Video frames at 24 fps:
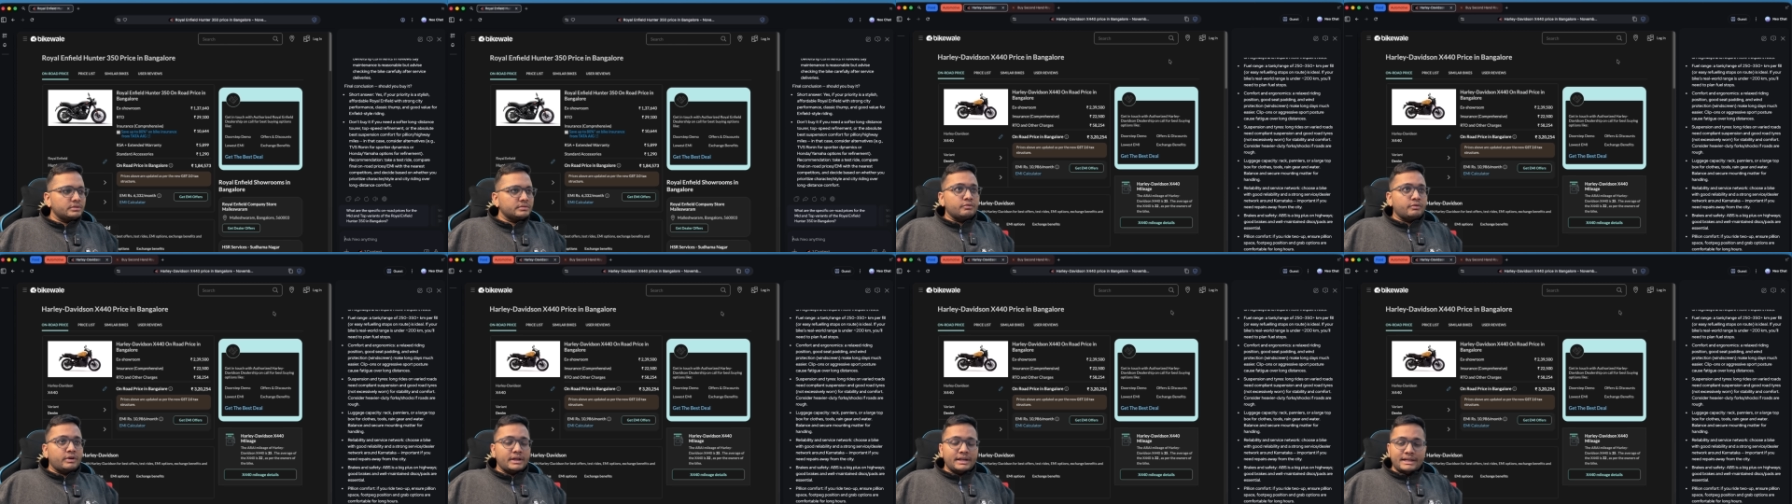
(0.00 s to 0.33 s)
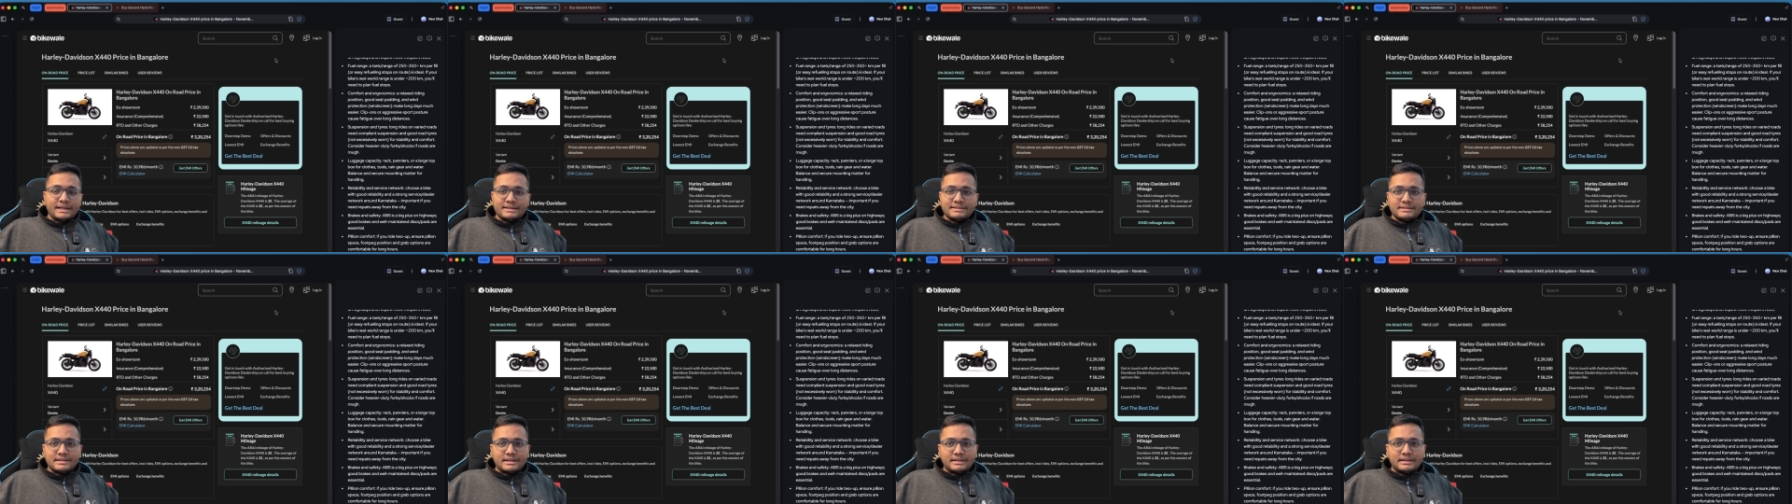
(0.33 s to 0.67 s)
one
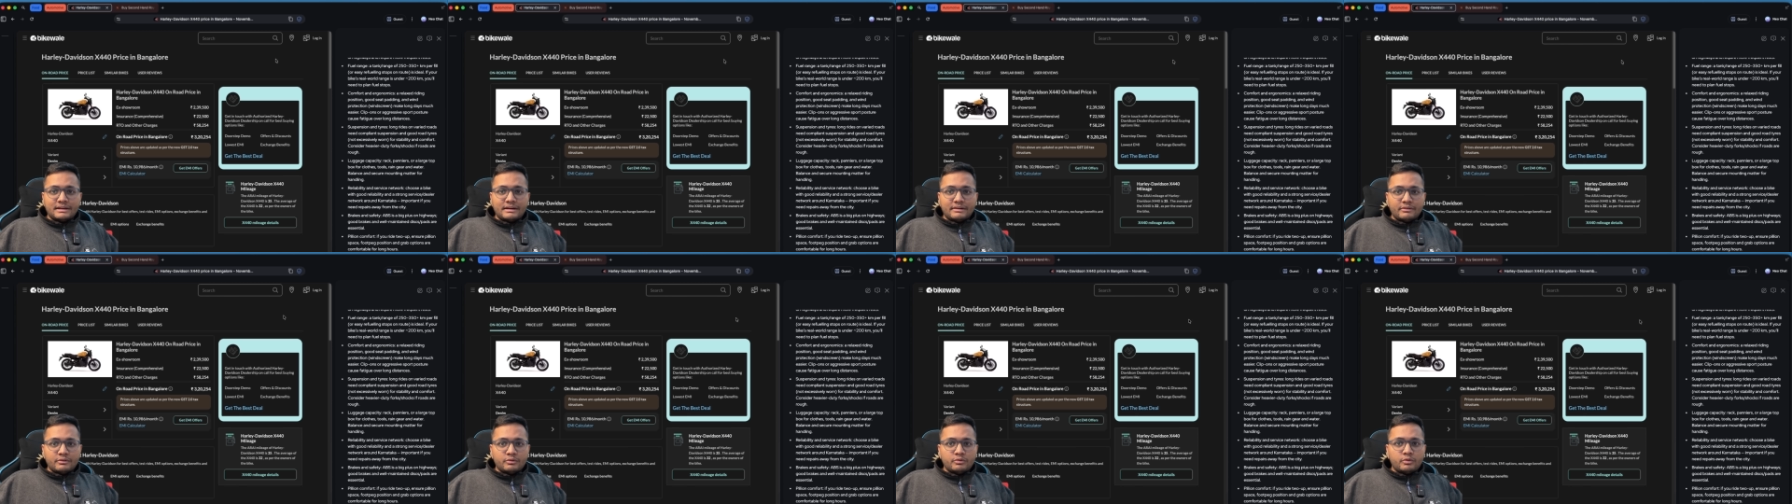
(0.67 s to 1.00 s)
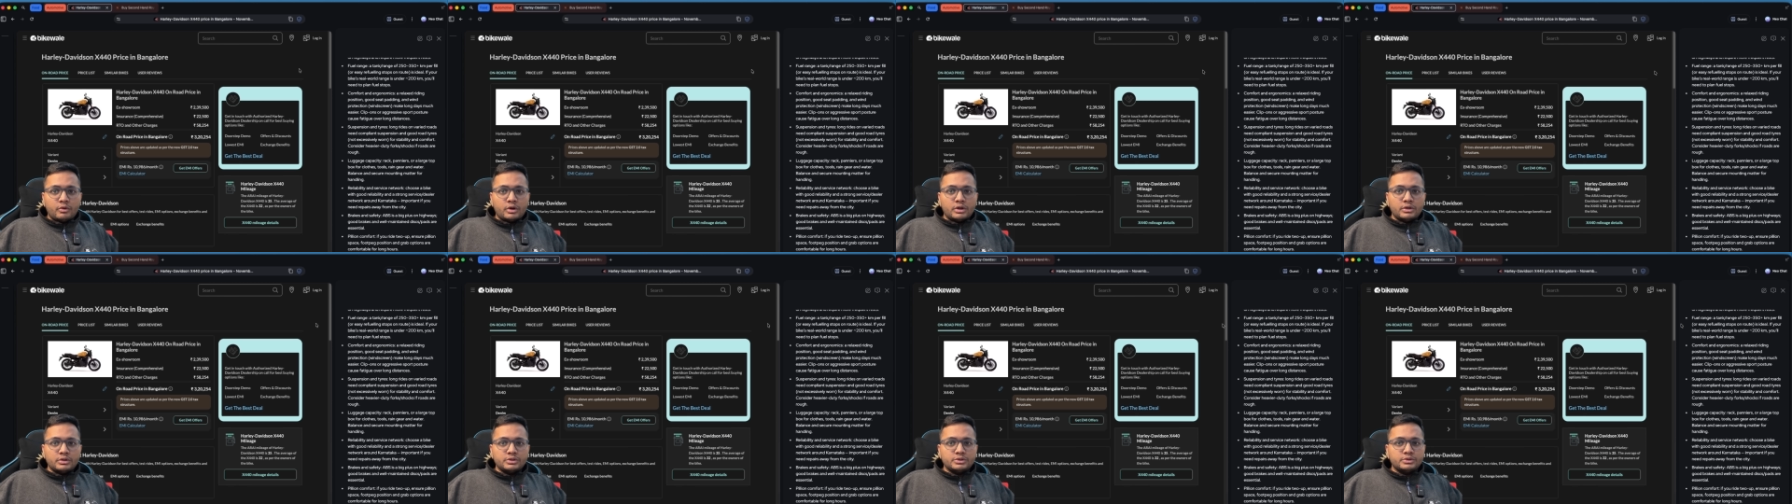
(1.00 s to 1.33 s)
next thing that I would
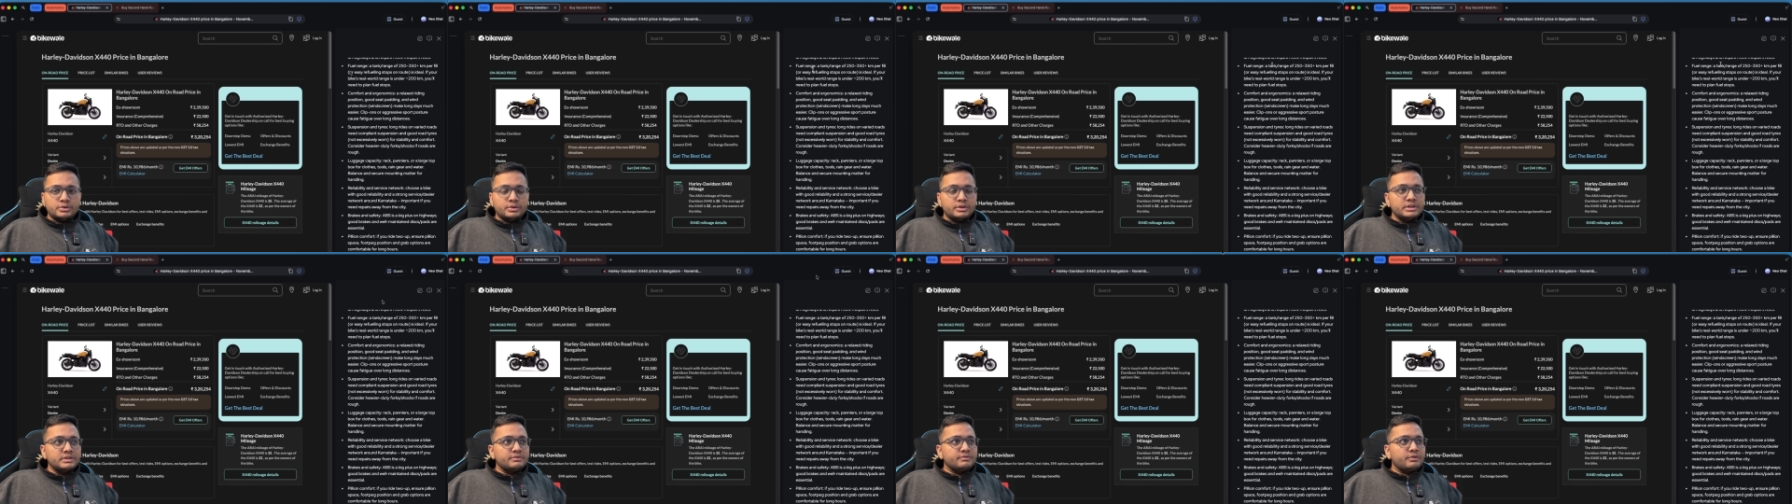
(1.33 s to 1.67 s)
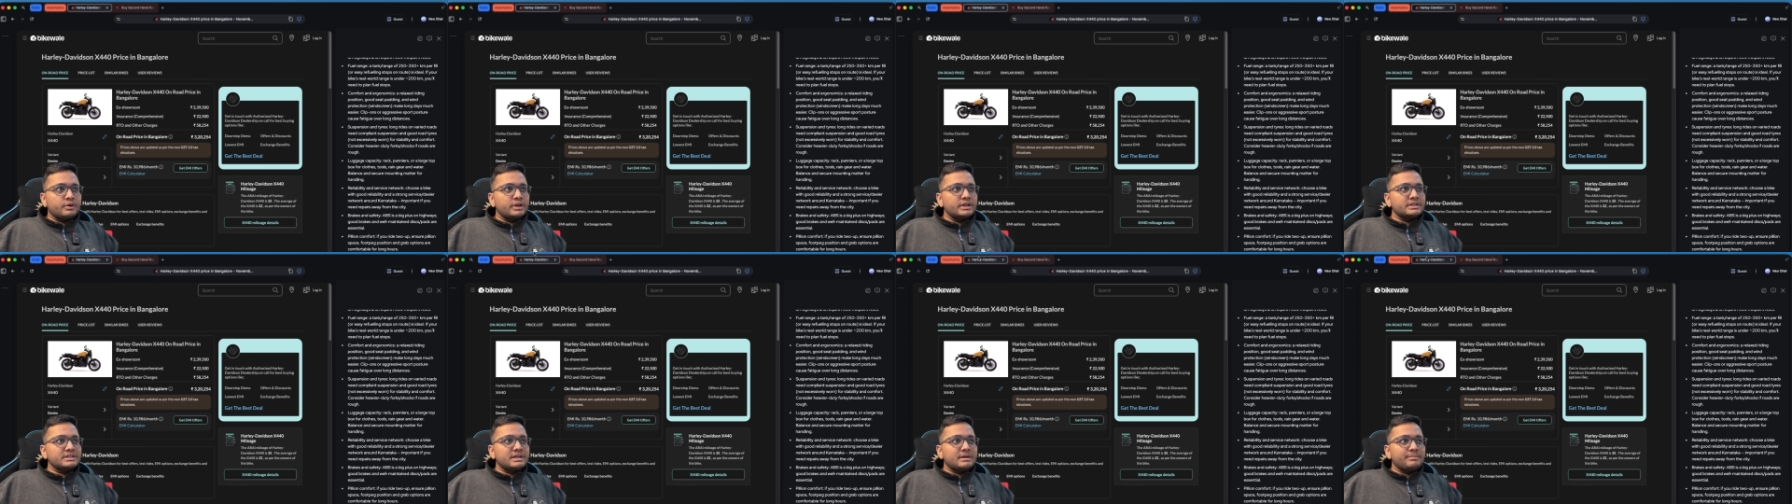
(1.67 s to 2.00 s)
want to show is,
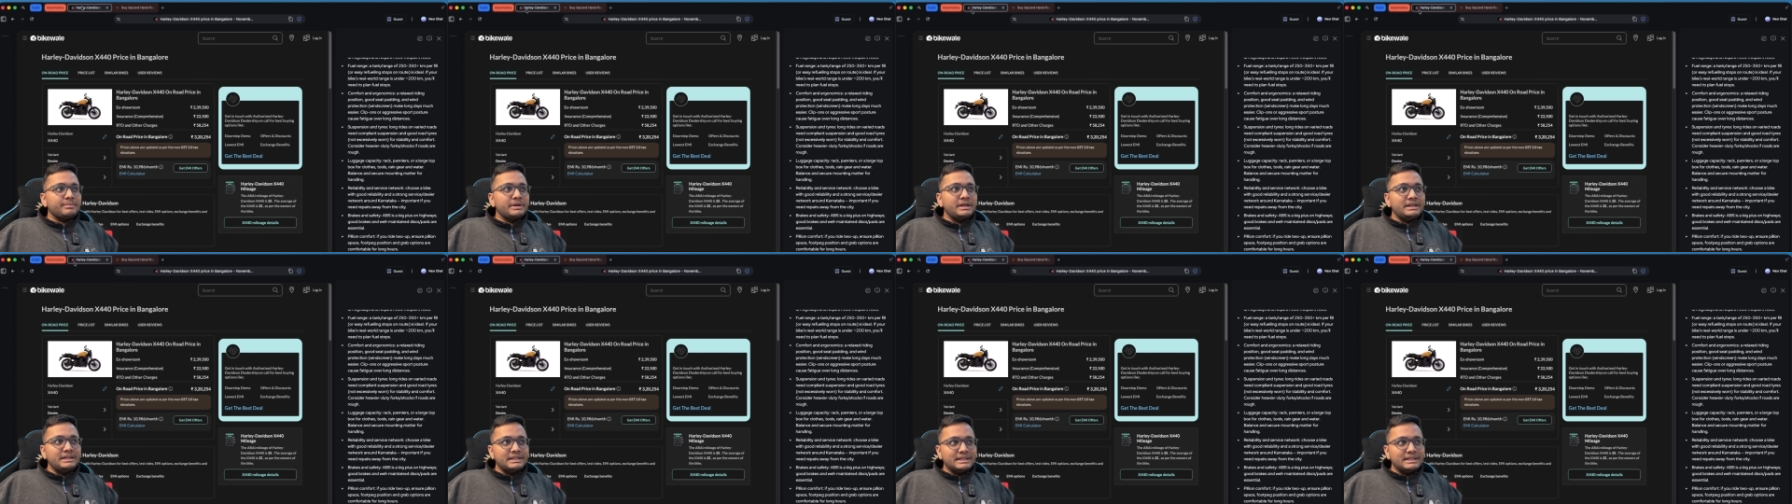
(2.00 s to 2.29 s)
for example,